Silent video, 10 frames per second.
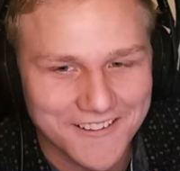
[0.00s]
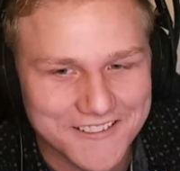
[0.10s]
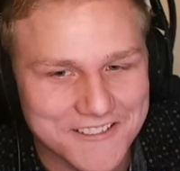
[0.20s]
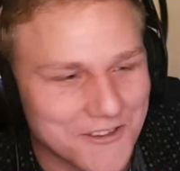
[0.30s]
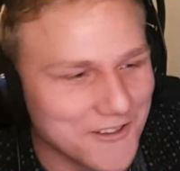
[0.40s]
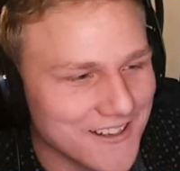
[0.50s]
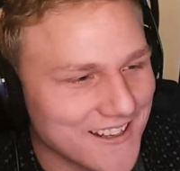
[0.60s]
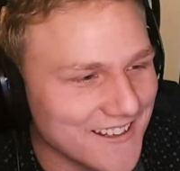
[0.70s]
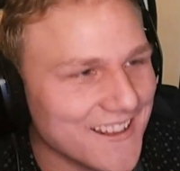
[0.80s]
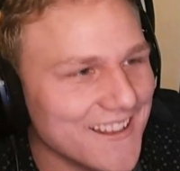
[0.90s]
Dude,
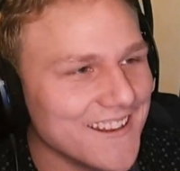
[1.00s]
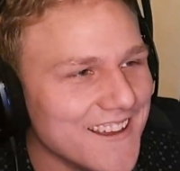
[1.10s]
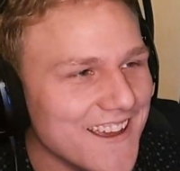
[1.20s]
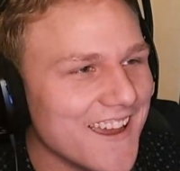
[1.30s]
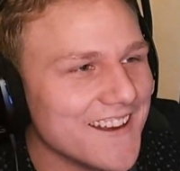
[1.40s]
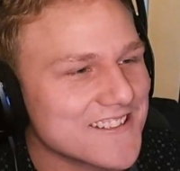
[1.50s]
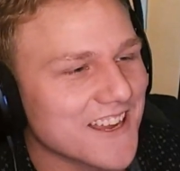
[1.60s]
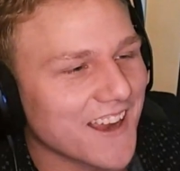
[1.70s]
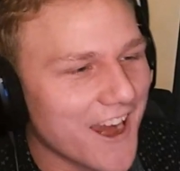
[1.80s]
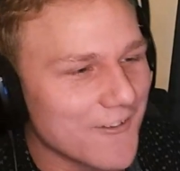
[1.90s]
it is
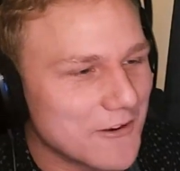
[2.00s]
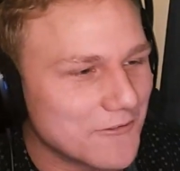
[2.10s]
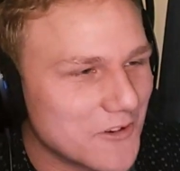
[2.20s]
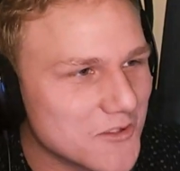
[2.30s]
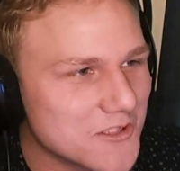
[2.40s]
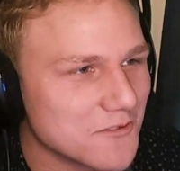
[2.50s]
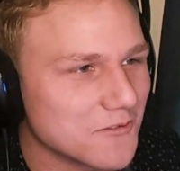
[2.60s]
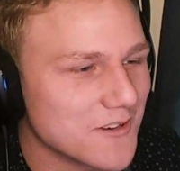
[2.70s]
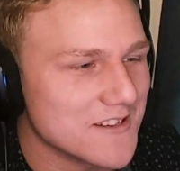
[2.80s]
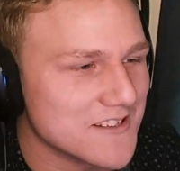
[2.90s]
like I refuse to
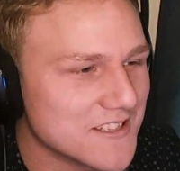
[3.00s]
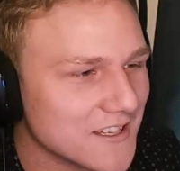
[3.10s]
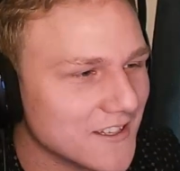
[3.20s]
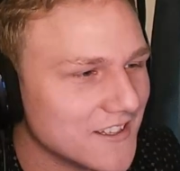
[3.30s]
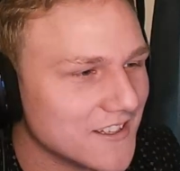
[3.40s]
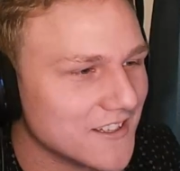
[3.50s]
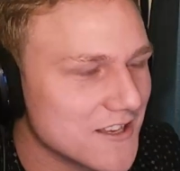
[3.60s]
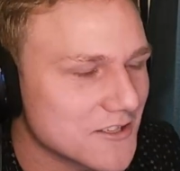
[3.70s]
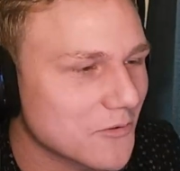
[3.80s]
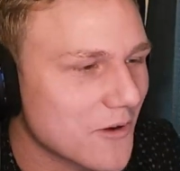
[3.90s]
freeze. That
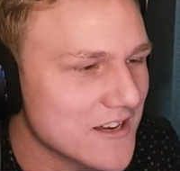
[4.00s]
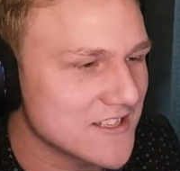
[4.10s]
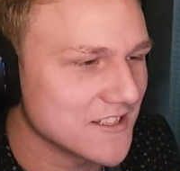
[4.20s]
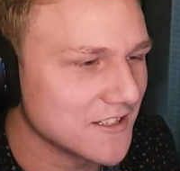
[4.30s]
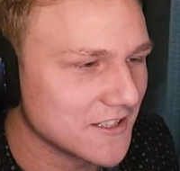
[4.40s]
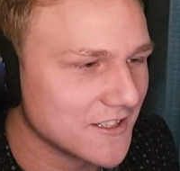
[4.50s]
is crazy.